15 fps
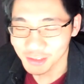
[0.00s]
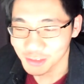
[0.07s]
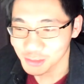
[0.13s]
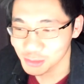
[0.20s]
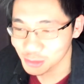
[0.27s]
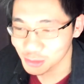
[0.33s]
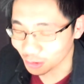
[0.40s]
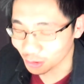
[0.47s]

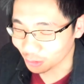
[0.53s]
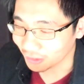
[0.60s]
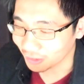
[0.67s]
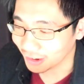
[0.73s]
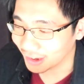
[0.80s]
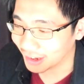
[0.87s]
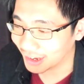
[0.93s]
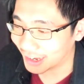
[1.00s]
so
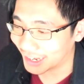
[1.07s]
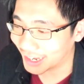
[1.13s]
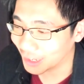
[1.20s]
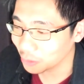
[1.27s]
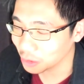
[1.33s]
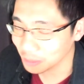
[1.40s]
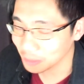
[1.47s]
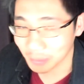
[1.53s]
I
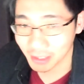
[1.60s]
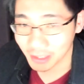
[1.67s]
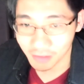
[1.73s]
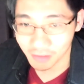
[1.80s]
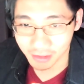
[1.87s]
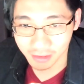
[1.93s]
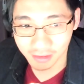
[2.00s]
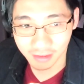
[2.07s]
want to
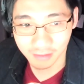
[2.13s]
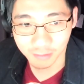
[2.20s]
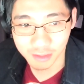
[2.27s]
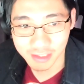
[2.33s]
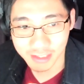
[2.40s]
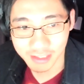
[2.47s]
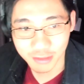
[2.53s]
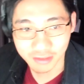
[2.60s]
pivot the
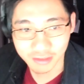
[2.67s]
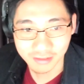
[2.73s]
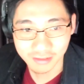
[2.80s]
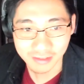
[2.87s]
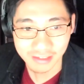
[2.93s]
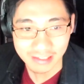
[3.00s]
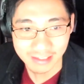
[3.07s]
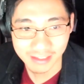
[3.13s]
conversation
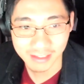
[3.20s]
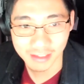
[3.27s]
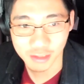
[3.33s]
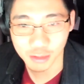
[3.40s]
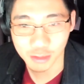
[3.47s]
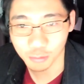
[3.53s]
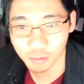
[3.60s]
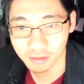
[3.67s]

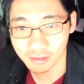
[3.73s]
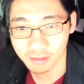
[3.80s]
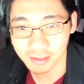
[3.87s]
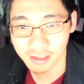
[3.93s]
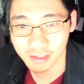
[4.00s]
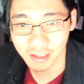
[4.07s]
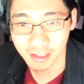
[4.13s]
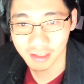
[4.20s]
into the
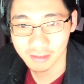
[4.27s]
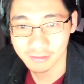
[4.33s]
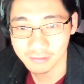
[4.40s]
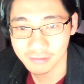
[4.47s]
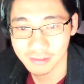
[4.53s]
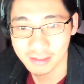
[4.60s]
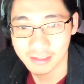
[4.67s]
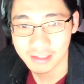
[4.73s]
world
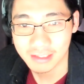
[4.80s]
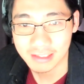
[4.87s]
of